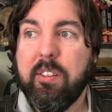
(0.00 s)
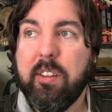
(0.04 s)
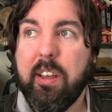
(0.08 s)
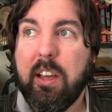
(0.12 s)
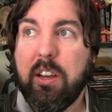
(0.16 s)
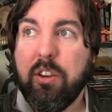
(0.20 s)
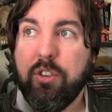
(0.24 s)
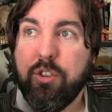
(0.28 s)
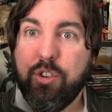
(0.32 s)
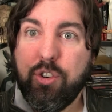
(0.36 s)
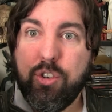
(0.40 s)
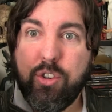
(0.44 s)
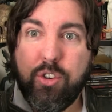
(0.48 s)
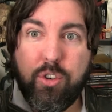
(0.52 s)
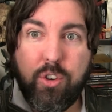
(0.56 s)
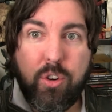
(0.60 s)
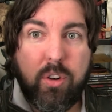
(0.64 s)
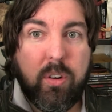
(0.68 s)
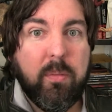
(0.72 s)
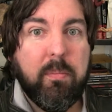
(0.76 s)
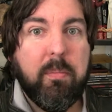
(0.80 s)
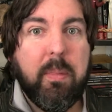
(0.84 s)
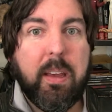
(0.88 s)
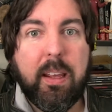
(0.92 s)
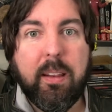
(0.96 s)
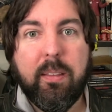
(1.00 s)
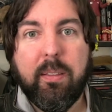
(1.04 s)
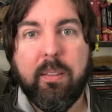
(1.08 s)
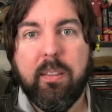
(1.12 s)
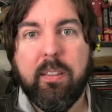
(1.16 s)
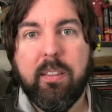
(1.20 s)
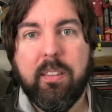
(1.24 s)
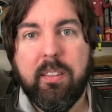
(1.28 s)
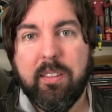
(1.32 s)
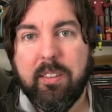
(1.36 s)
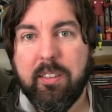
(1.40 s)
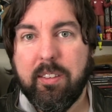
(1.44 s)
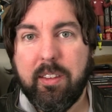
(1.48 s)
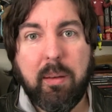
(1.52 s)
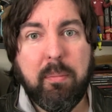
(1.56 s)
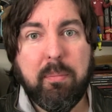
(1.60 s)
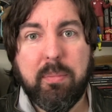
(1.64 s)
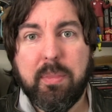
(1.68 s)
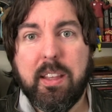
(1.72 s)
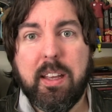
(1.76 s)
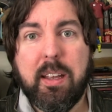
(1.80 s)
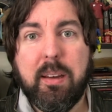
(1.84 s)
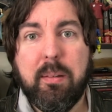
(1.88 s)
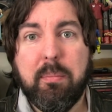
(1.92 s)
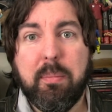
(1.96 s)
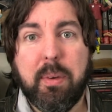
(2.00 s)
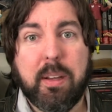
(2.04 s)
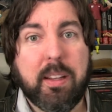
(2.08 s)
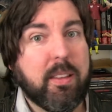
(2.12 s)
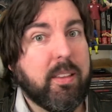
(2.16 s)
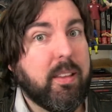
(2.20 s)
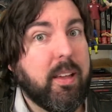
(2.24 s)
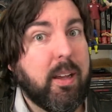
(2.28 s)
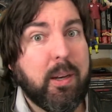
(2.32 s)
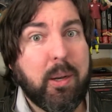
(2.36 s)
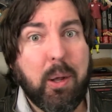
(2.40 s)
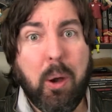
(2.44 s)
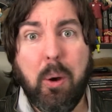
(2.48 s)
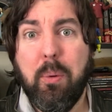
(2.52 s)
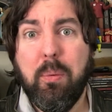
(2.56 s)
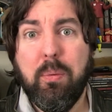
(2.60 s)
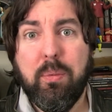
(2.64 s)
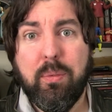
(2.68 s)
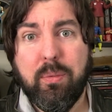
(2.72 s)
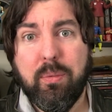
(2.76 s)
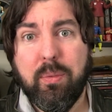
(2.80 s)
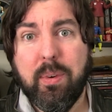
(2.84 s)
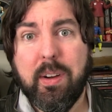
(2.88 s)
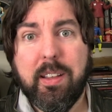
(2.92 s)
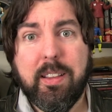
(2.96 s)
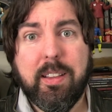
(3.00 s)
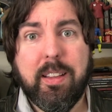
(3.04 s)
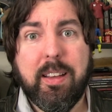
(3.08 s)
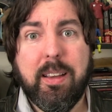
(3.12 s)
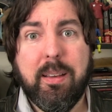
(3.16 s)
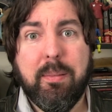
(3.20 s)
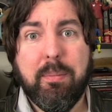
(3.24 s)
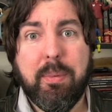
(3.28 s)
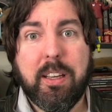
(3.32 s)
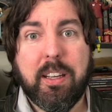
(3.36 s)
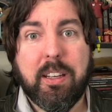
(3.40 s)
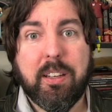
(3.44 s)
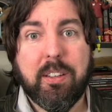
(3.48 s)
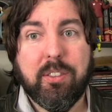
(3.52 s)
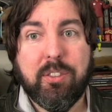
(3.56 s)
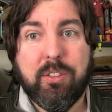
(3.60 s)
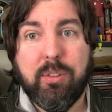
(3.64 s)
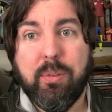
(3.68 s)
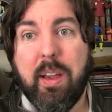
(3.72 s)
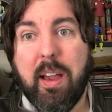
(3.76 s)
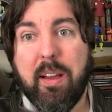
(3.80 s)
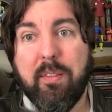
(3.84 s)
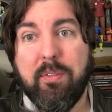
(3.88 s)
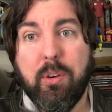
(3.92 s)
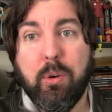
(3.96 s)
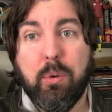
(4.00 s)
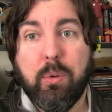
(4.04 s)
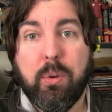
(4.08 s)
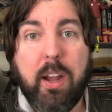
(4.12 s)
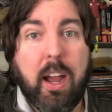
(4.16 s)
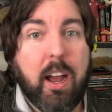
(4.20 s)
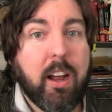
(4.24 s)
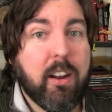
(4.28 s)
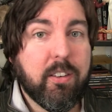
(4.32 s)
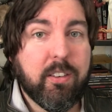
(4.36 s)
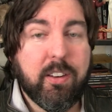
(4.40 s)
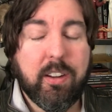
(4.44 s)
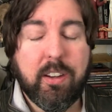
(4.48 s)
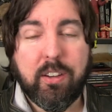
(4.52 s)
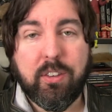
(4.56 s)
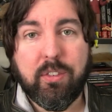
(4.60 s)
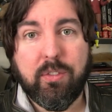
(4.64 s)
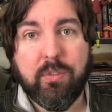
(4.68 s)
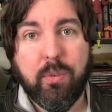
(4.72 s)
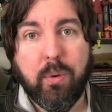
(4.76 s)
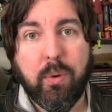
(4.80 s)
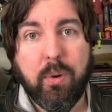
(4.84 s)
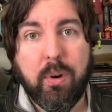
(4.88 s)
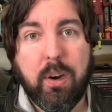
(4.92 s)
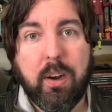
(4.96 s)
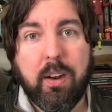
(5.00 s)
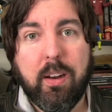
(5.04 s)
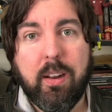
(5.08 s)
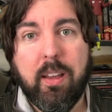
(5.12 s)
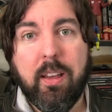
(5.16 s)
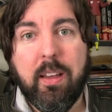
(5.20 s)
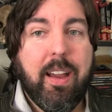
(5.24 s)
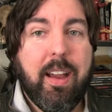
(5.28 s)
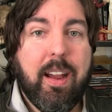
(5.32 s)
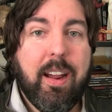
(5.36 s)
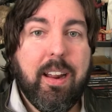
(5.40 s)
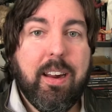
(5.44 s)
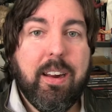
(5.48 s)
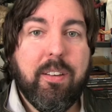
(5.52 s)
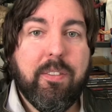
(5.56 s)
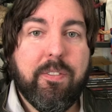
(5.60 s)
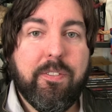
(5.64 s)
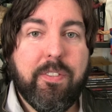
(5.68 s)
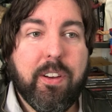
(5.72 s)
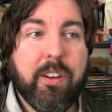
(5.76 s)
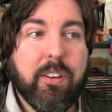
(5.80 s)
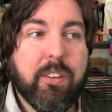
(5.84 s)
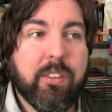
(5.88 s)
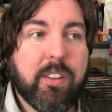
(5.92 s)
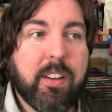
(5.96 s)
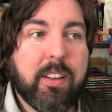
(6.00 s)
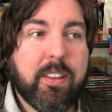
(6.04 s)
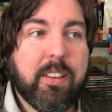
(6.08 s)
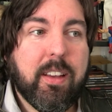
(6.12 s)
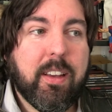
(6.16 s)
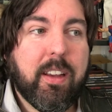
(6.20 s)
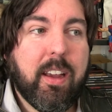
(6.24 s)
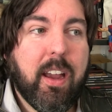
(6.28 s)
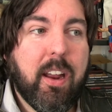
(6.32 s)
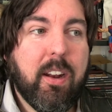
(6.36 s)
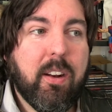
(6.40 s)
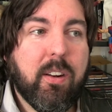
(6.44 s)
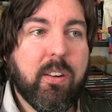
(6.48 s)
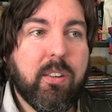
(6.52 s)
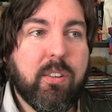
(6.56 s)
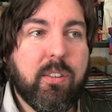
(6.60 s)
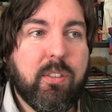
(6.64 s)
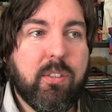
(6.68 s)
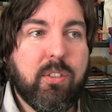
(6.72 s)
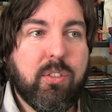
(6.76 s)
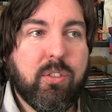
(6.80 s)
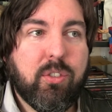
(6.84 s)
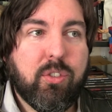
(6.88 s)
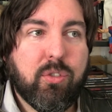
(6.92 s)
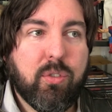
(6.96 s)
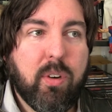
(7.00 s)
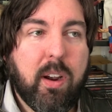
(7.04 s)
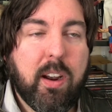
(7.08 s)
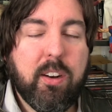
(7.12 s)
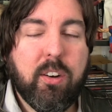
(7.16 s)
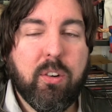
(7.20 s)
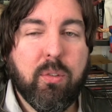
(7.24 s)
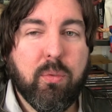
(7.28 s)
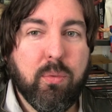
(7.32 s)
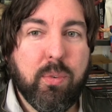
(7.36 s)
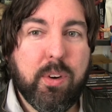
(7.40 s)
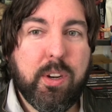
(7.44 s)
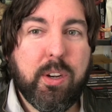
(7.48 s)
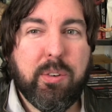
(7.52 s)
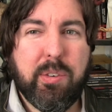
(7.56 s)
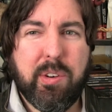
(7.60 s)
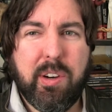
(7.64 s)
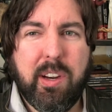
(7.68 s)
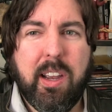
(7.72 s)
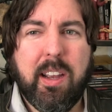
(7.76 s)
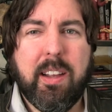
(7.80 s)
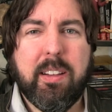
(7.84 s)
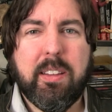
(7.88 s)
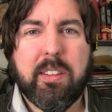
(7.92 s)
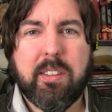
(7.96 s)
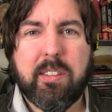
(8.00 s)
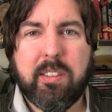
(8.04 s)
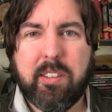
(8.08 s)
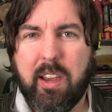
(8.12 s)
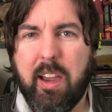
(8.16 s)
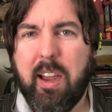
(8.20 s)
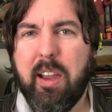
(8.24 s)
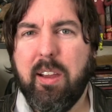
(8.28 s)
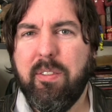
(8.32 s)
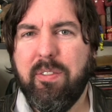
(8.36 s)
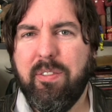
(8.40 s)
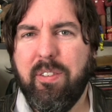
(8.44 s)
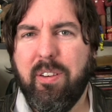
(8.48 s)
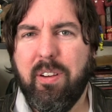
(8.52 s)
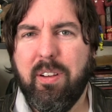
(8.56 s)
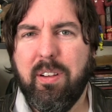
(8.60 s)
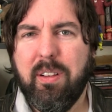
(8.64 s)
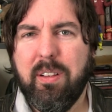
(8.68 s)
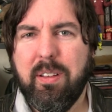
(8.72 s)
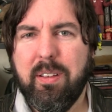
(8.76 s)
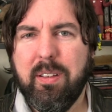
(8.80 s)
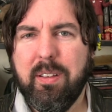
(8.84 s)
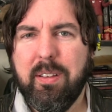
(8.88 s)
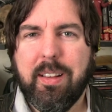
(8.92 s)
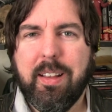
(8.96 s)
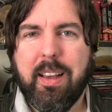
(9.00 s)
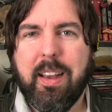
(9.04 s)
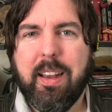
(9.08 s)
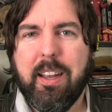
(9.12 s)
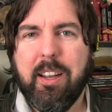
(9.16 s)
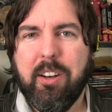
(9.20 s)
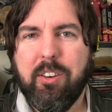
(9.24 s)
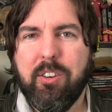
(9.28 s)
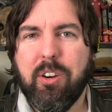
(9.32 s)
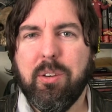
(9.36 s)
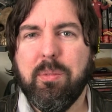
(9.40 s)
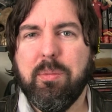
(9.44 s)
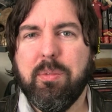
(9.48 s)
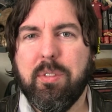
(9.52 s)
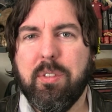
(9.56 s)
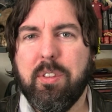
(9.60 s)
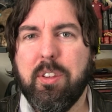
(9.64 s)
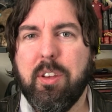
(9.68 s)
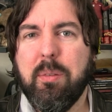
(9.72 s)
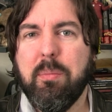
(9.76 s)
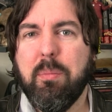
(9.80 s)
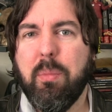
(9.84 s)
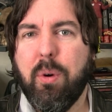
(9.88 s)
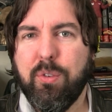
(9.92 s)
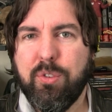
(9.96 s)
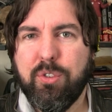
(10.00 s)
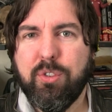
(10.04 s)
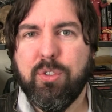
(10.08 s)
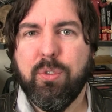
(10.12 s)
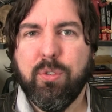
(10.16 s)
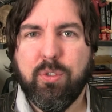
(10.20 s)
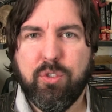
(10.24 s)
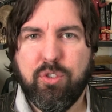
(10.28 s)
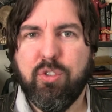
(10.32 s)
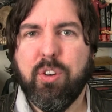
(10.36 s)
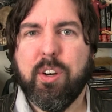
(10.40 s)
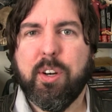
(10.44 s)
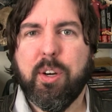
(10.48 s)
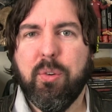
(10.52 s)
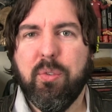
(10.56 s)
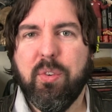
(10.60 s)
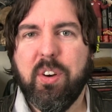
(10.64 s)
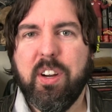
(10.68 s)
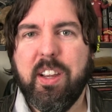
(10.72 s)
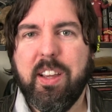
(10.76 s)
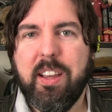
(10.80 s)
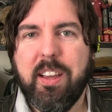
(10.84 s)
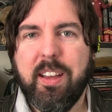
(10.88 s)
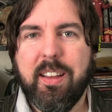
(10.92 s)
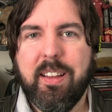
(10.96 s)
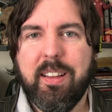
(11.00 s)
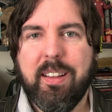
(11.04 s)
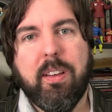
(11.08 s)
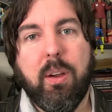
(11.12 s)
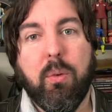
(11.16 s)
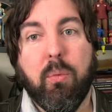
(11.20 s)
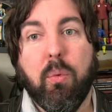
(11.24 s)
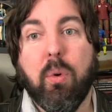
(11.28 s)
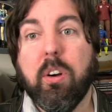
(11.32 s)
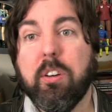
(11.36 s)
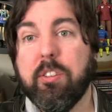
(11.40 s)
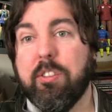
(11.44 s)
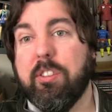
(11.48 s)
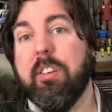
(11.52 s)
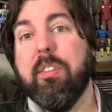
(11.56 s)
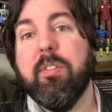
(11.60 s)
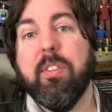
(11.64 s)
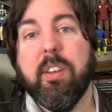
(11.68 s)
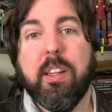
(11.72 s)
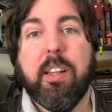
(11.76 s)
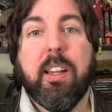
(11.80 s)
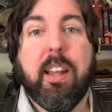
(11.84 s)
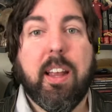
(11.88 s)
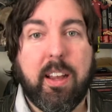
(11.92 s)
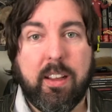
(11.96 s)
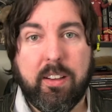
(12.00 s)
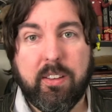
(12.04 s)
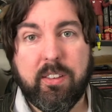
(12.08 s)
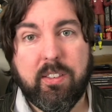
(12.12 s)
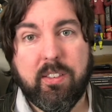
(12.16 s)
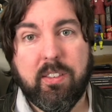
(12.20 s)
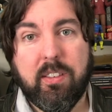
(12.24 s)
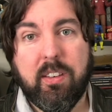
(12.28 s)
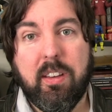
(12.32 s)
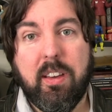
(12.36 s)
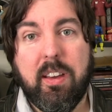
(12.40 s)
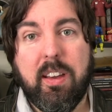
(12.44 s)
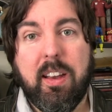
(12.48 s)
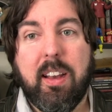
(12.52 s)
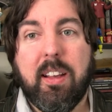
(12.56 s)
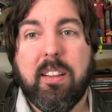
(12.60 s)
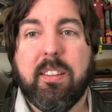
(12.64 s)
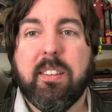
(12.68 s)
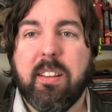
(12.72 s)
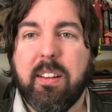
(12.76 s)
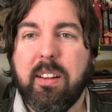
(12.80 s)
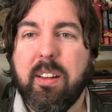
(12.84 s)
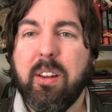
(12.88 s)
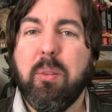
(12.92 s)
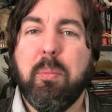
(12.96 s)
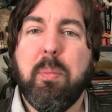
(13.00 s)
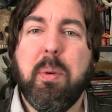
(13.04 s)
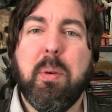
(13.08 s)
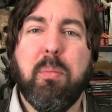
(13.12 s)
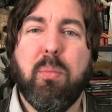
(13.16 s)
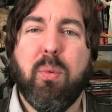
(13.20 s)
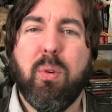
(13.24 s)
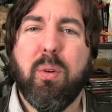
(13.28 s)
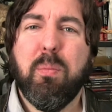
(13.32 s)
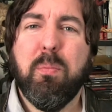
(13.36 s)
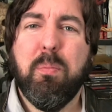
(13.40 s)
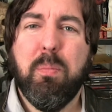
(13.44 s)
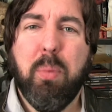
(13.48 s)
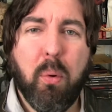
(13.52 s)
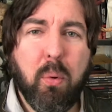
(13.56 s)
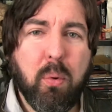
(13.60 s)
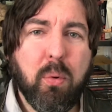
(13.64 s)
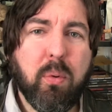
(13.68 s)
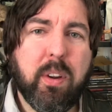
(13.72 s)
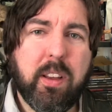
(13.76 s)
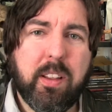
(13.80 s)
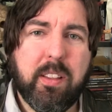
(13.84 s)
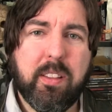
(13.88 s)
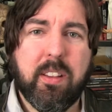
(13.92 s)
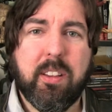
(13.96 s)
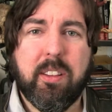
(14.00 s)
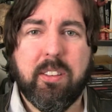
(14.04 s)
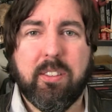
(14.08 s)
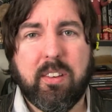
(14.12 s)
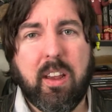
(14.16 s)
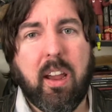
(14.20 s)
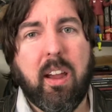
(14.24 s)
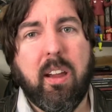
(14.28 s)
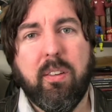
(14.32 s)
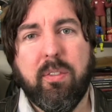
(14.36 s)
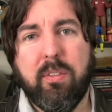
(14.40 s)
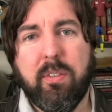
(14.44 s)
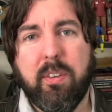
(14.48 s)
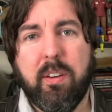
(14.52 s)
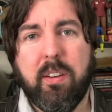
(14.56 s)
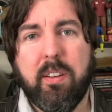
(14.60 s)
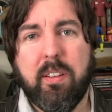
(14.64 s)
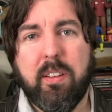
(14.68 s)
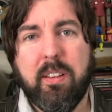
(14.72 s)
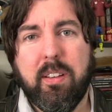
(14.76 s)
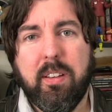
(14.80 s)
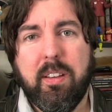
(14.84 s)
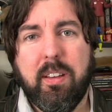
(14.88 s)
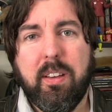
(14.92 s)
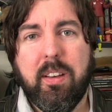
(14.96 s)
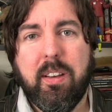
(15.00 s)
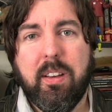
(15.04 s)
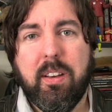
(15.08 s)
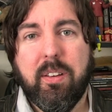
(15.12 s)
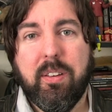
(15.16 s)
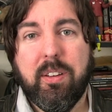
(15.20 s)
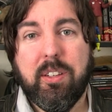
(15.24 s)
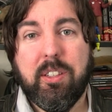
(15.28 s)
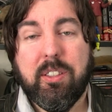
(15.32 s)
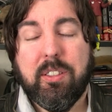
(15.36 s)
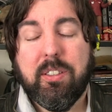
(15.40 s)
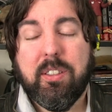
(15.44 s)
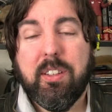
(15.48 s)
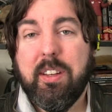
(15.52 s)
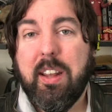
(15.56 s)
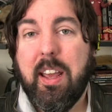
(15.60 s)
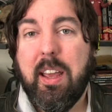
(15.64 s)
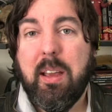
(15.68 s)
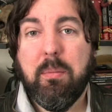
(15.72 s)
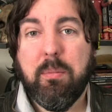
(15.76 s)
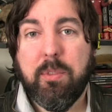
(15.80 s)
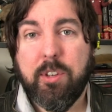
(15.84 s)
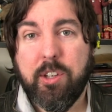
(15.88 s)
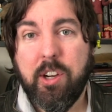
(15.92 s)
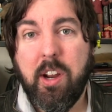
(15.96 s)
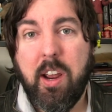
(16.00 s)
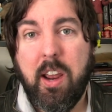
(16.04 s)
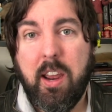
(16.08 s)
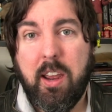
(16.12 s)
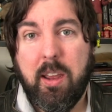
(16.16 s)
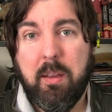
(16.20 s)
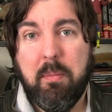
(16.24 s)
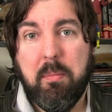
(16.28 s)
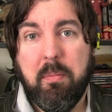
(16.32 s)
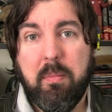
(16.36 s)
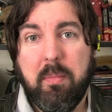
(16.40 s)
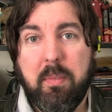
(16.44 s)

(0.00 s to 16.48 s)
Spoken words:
that should mean something, but they don't really because you have no context for it. And it feels like they kind of tried to recreate Skyfall, in terms of the emotional trickery. It works even less. It's a little bit more boring than Skyfall, which is a damn shame.